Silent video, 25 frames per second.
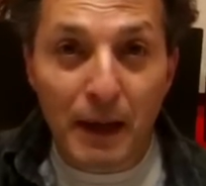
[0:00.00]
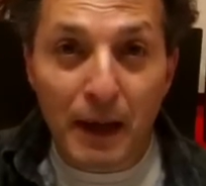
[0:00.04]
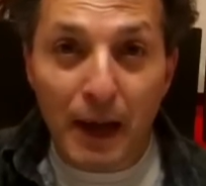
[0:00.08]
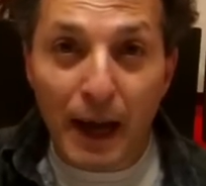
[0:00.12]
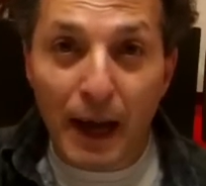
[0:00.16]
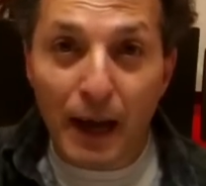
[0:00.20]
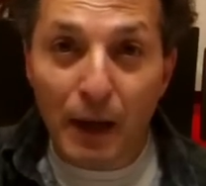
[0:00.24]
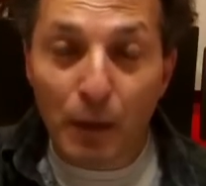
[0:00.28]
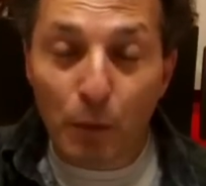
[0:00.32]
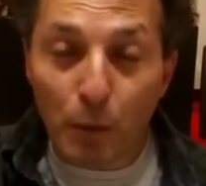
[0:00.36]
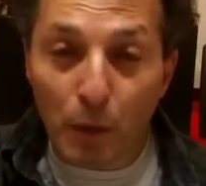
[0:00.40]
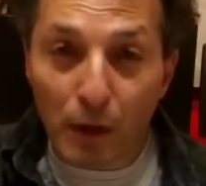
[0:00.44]

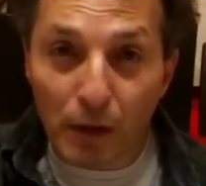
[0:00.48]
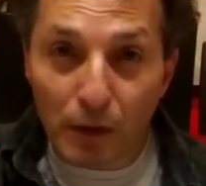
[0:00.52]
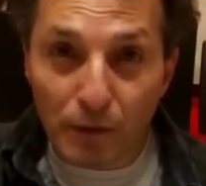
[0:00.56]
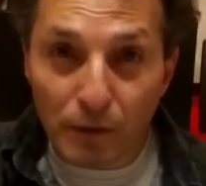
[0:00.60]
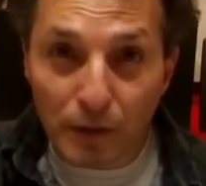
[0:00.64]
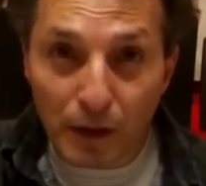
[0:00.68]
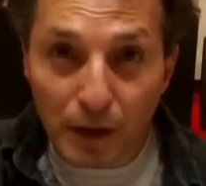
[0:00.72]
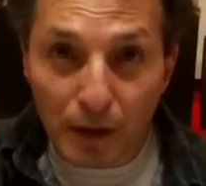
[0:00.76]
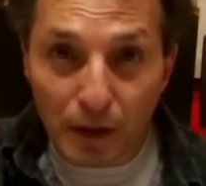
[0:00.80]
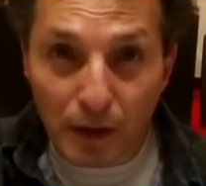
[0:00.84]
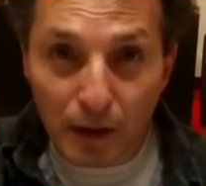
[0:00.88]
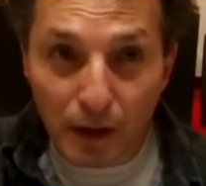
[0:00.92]
And one of
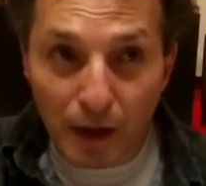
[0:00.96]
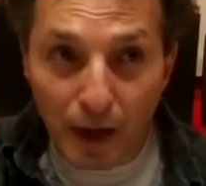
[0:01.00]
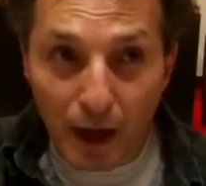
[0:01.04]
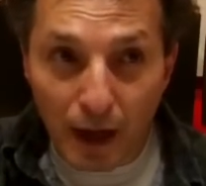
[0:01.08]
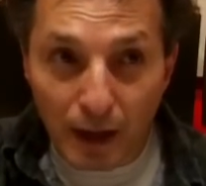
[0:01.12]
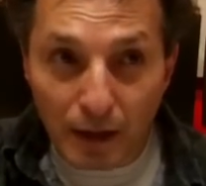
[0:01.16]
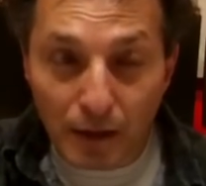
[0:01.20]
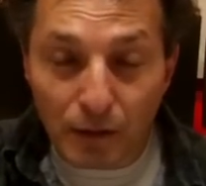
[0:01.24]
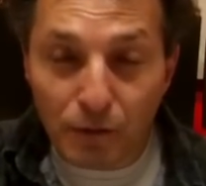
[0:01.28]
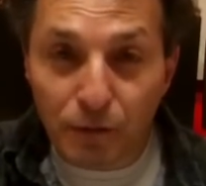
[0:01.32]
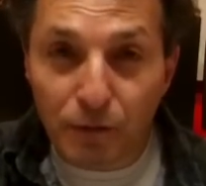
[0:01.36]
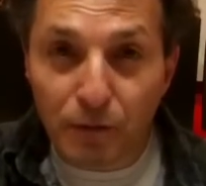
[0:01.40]
the
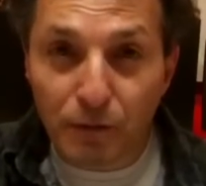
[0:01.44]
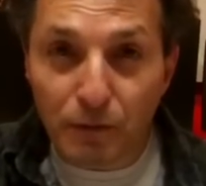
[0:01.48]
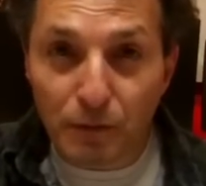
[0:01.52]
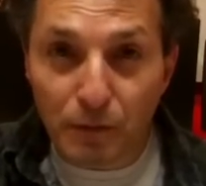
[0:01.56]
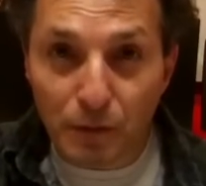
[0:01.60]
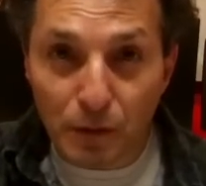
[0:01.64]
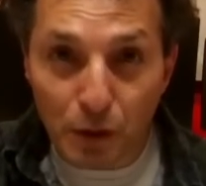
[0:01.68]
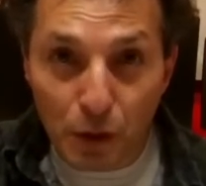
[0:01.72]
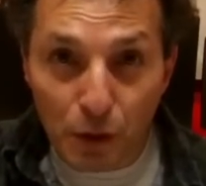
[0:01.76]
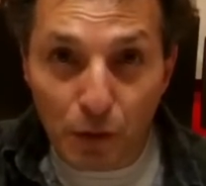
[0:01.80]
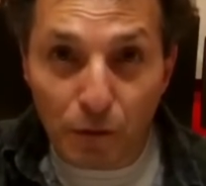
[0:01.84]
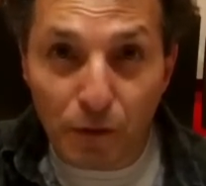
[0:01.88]
other
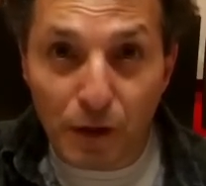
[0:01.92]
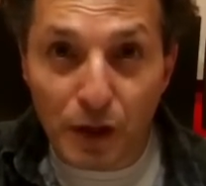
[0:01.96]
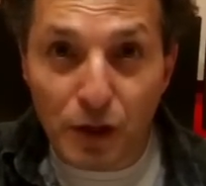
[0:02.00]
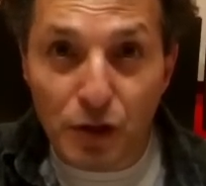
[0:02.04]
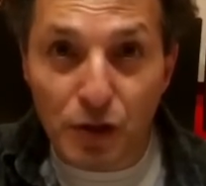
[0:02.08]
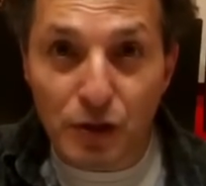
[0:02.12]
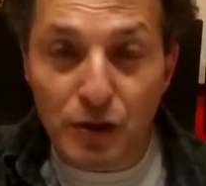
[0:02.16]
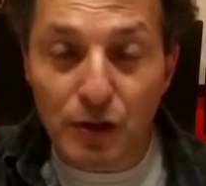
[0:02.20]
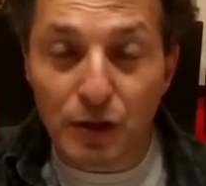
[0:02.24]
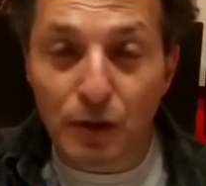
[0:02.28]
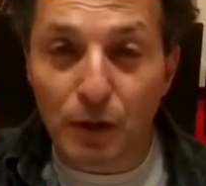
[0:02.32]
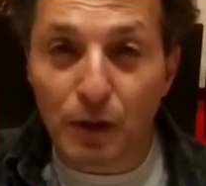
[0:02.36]
new
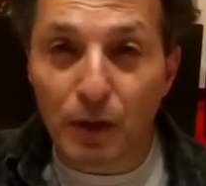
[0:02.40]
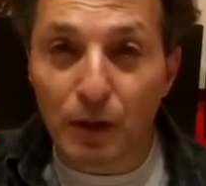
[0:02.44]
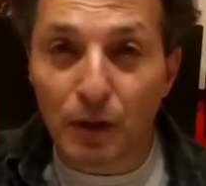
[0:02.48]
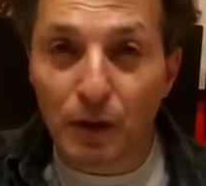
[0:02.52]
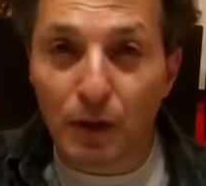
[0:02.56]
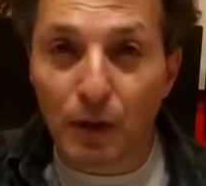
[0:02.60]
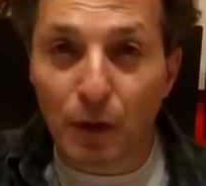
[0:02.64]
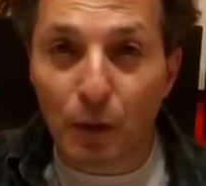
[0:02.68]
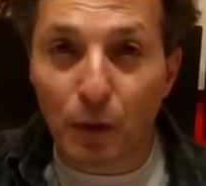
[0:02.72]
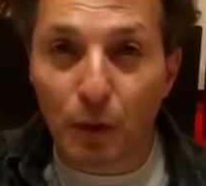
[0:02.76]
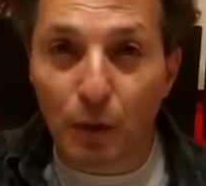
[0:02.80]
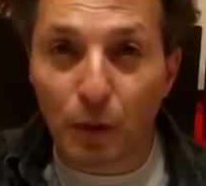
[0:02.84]
features
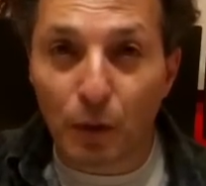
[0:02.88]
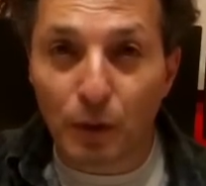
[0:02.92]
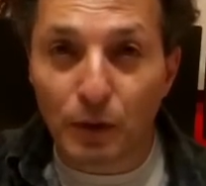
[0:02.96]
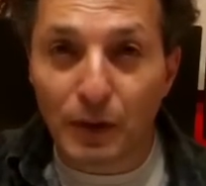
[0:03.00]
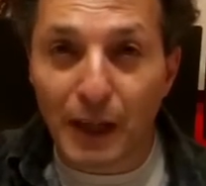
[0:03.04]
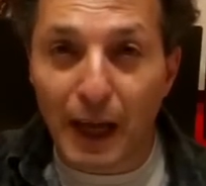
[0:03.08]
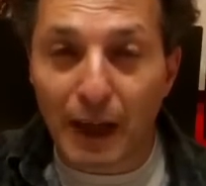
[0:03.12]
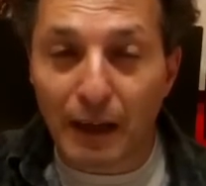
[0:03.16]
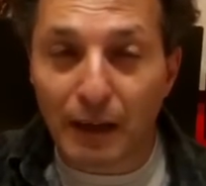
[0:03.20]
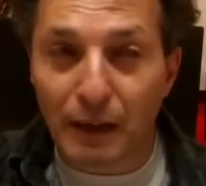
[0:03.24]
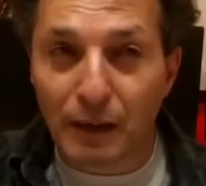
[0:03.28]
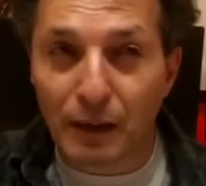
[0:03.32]
on
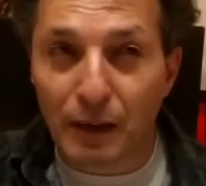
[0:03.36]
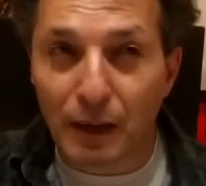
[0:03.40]
that